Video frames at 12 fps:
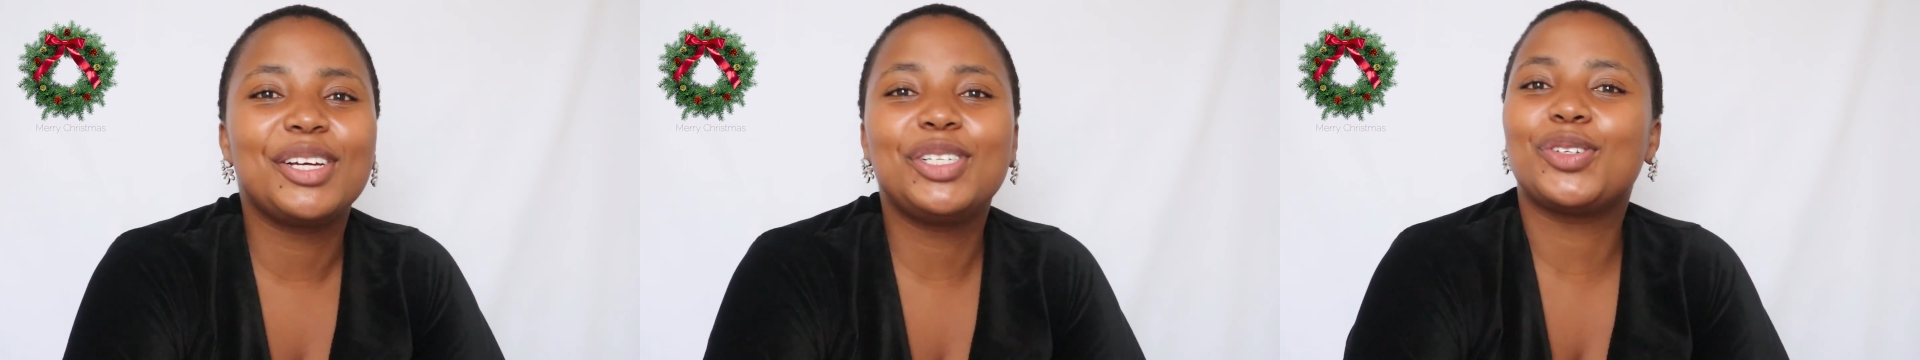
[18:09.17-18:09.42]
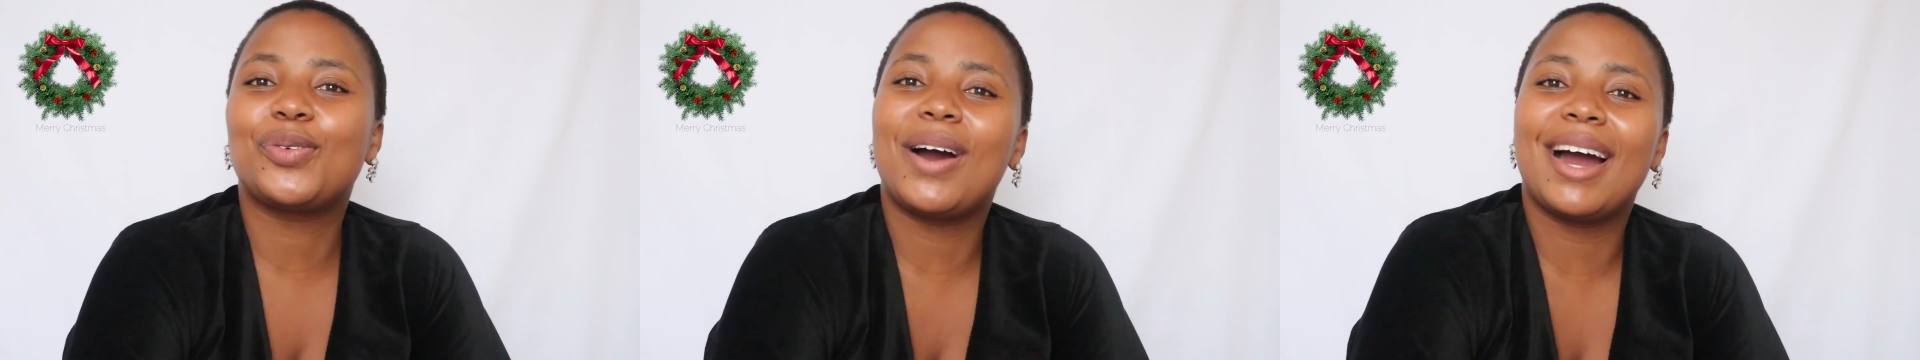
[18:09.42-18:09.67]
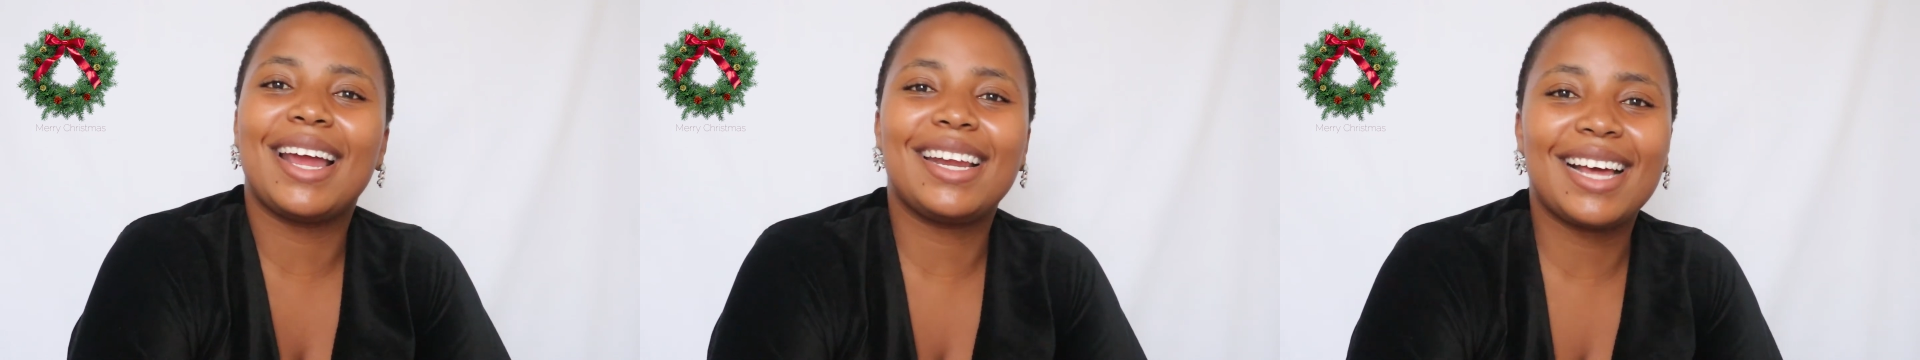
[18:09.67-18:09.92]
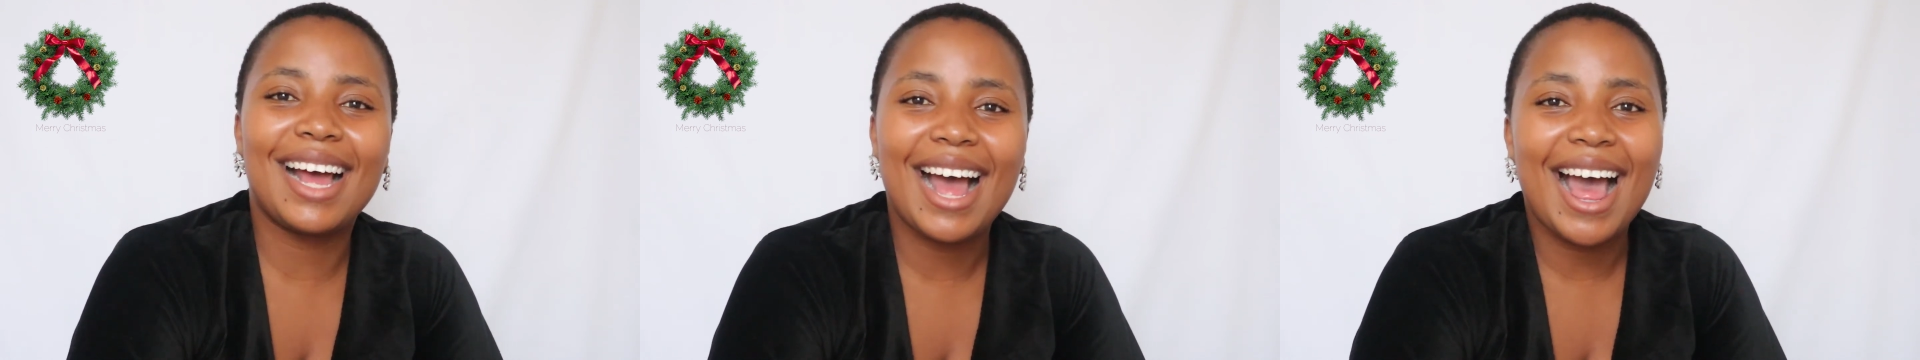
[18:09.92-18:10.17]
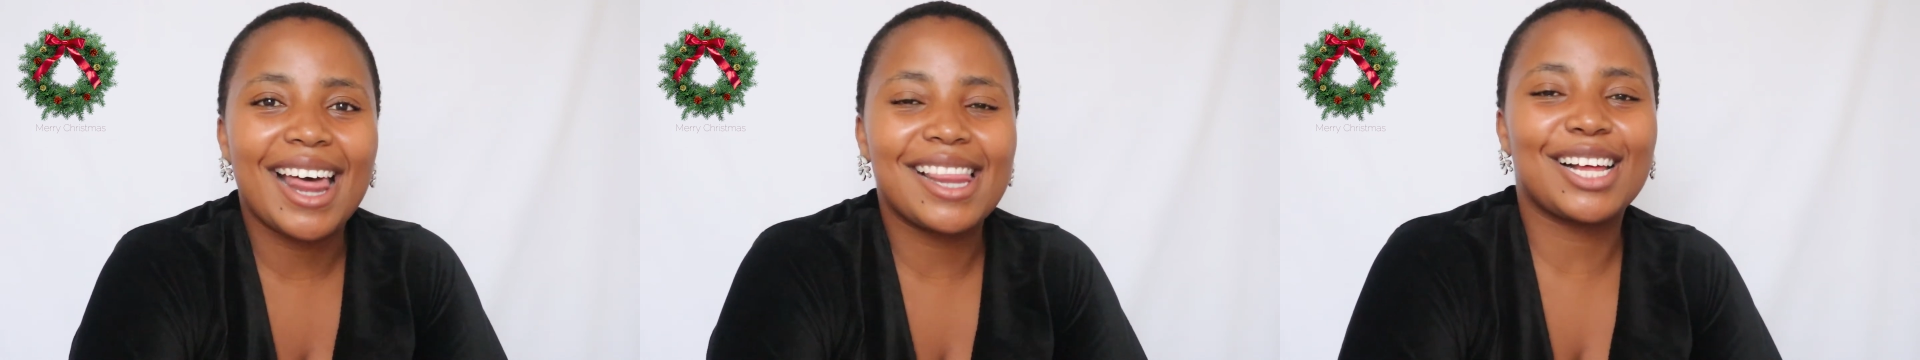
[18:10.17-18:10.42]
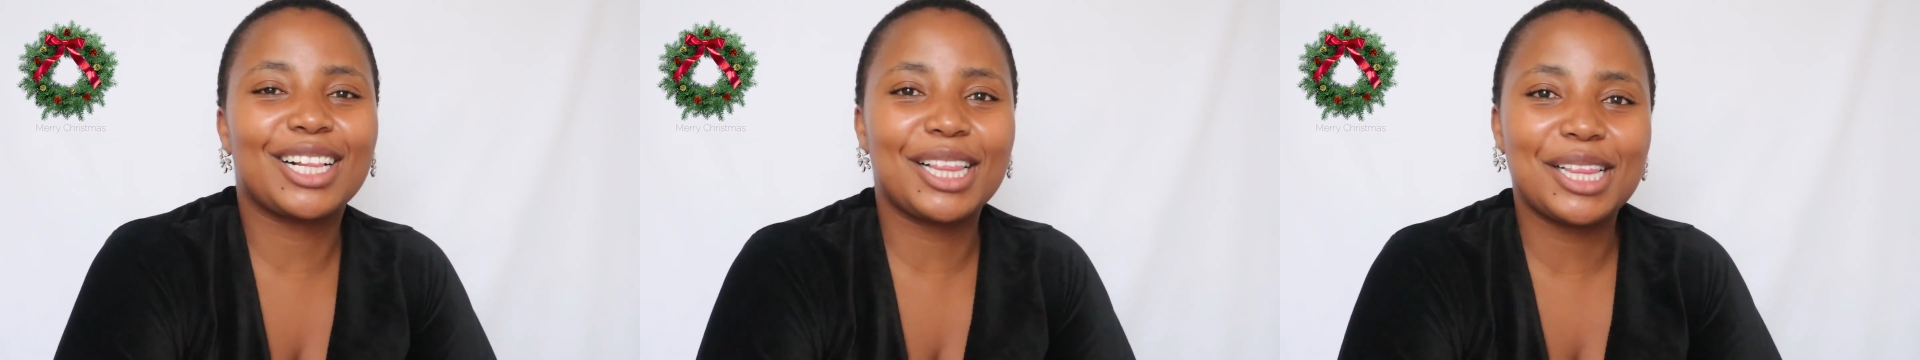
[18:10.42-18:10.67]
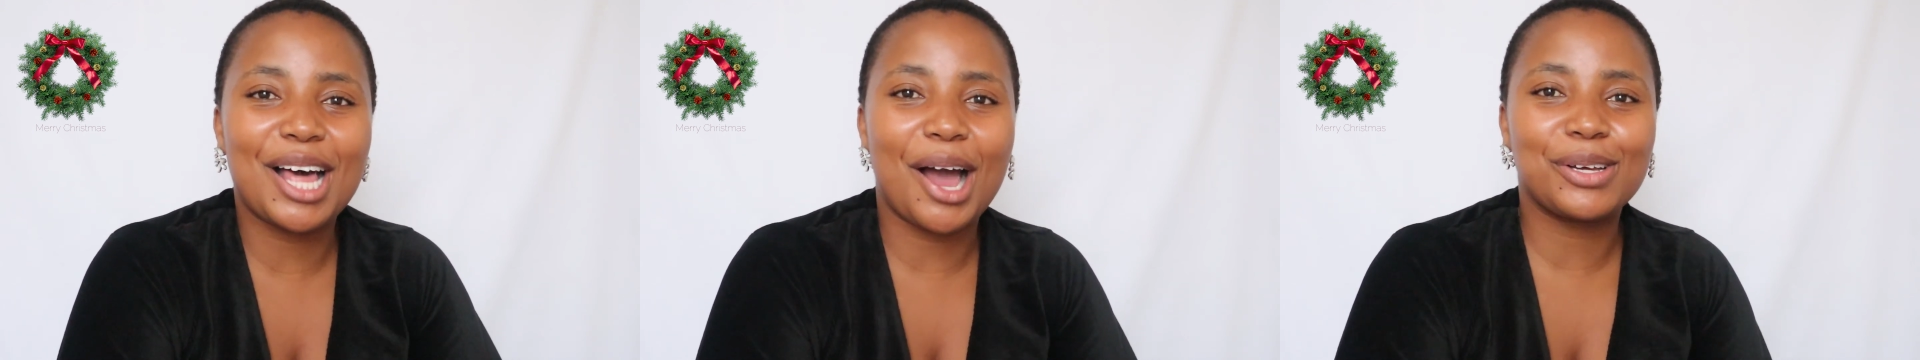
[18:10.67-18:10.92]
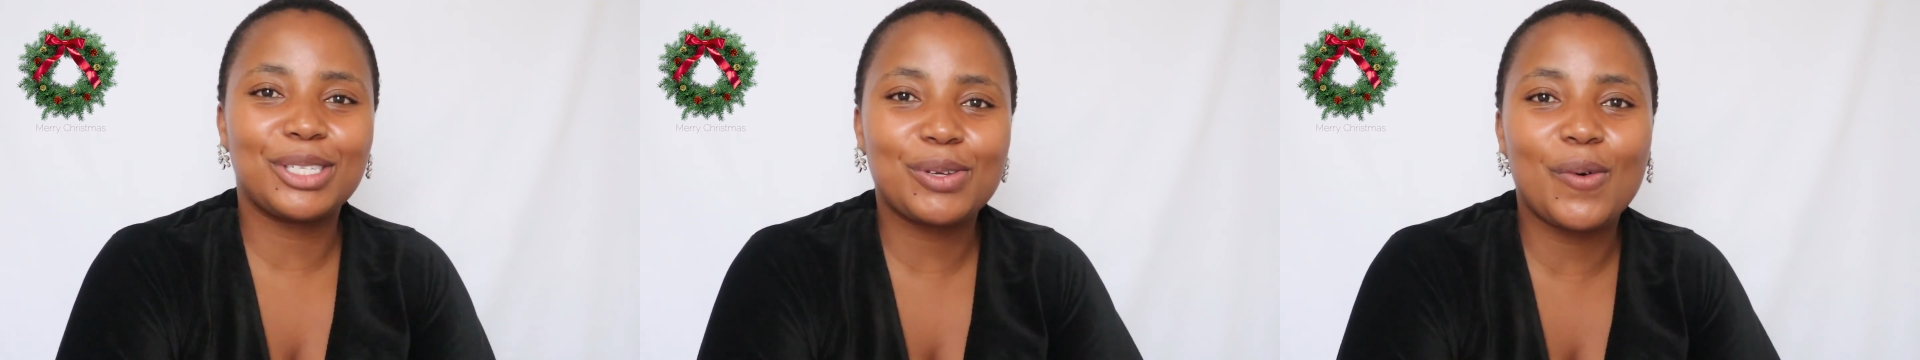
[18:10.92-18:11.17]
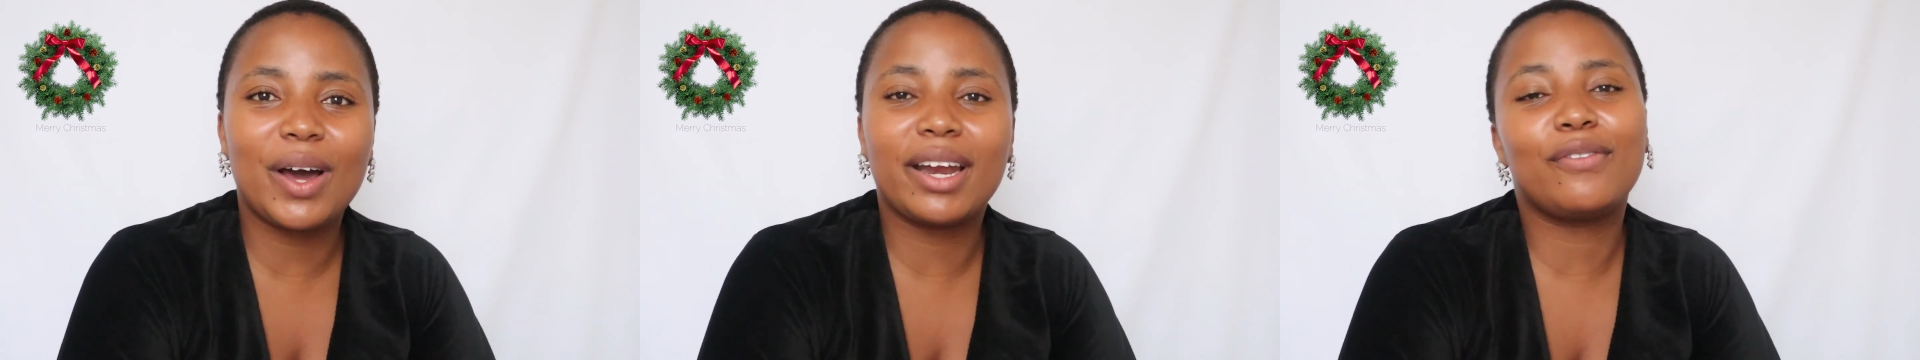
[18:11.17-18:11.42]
join the Glow Squad